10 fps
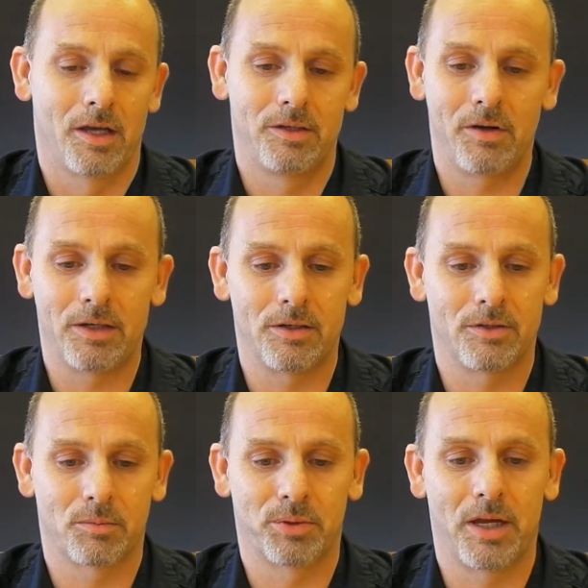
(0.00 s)
You ended
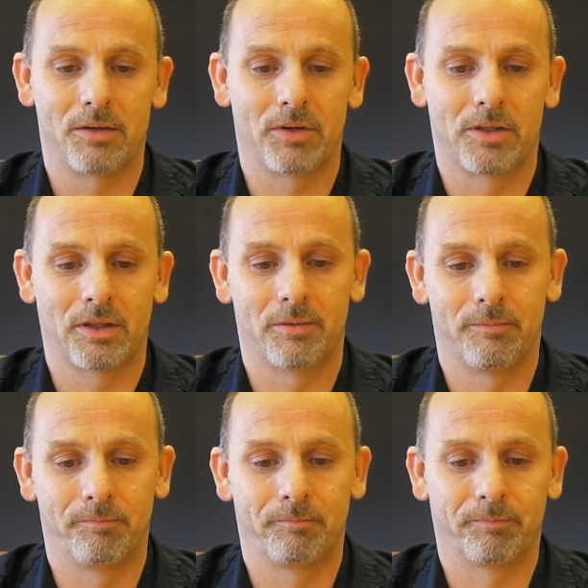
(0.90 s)
your play with
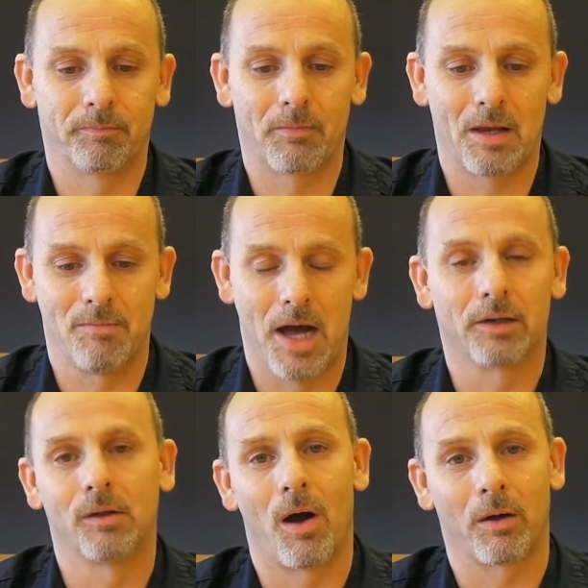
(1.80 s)
a
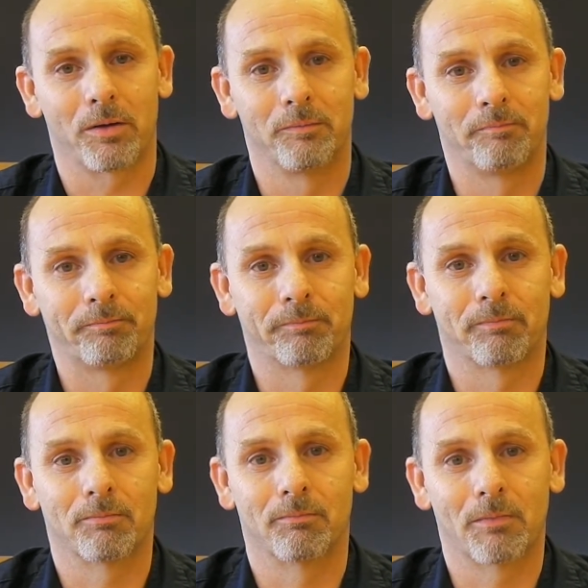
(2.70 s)
monologue
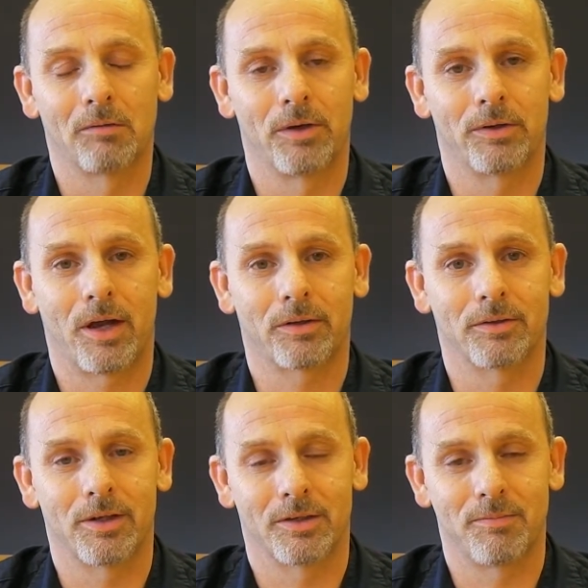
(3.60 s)
where your
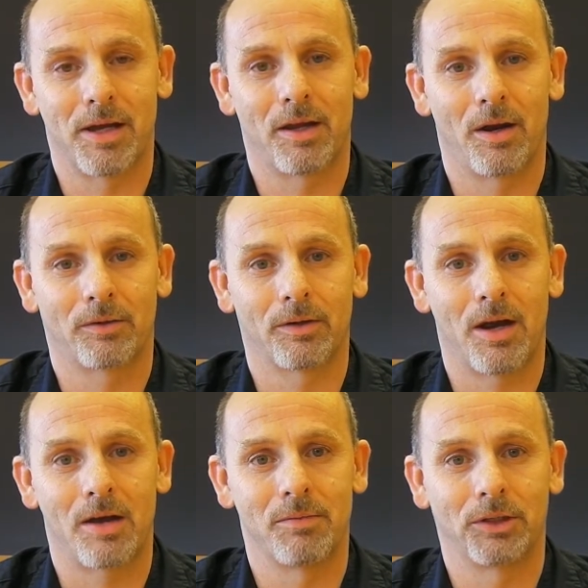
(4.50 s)
character tells my character
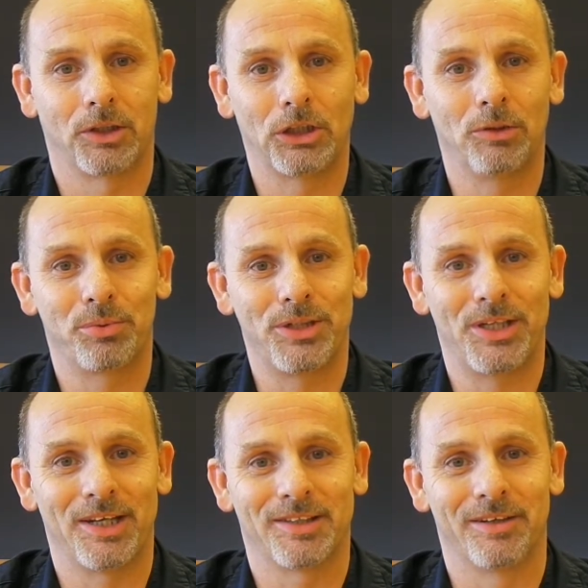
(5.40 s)
how much she
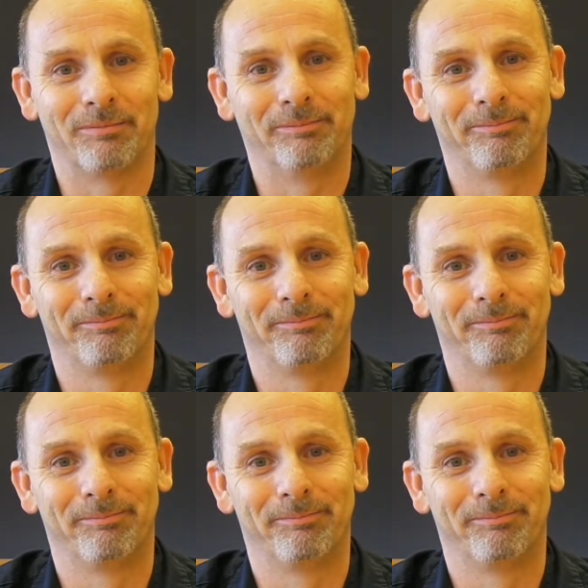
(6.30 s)
appreciates him,